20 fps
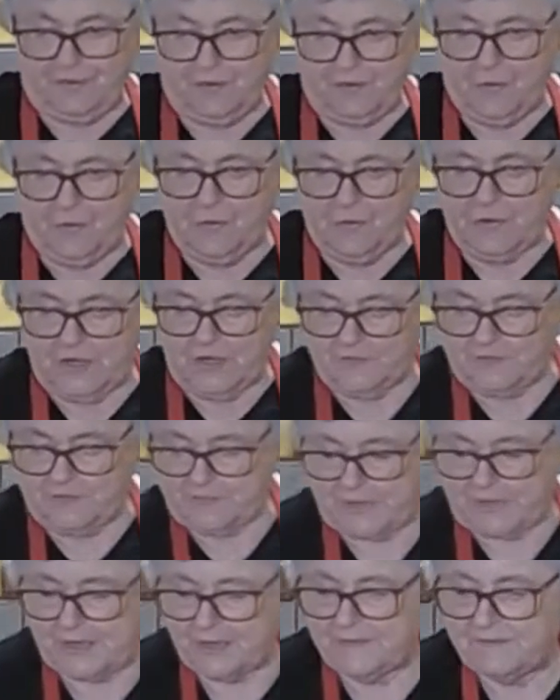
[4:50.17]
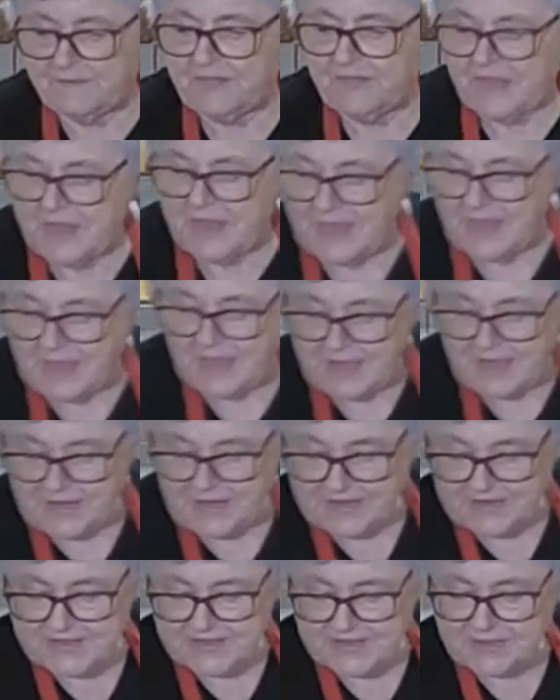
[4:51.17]
all over me. And
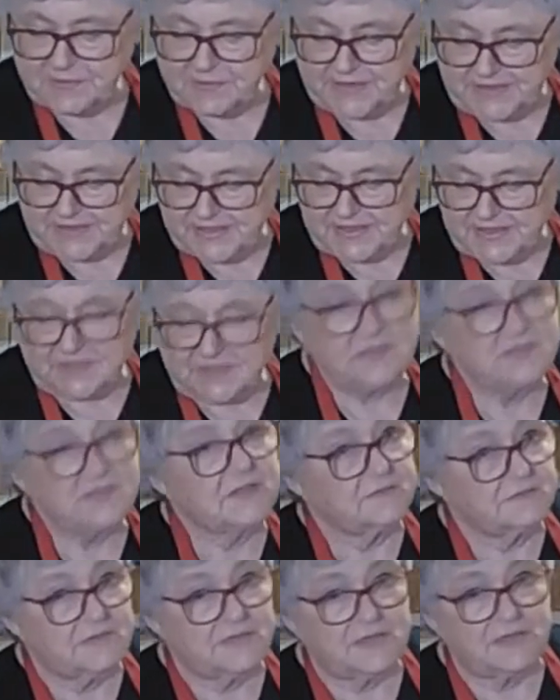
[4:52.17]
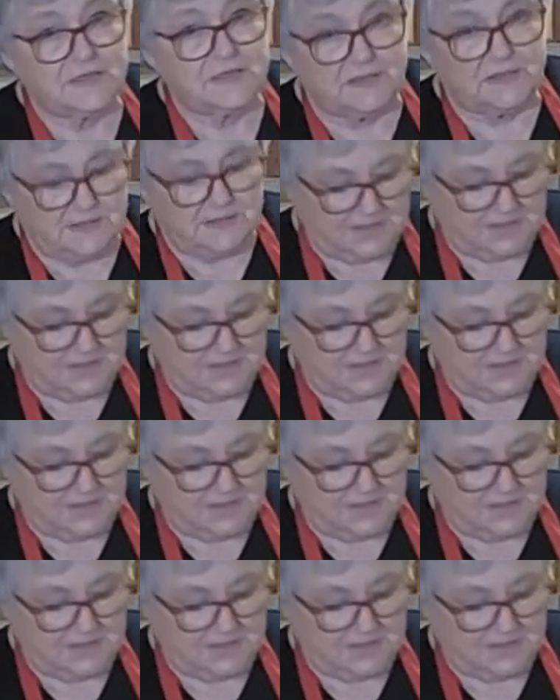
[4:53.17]
as somebody said, you don't need a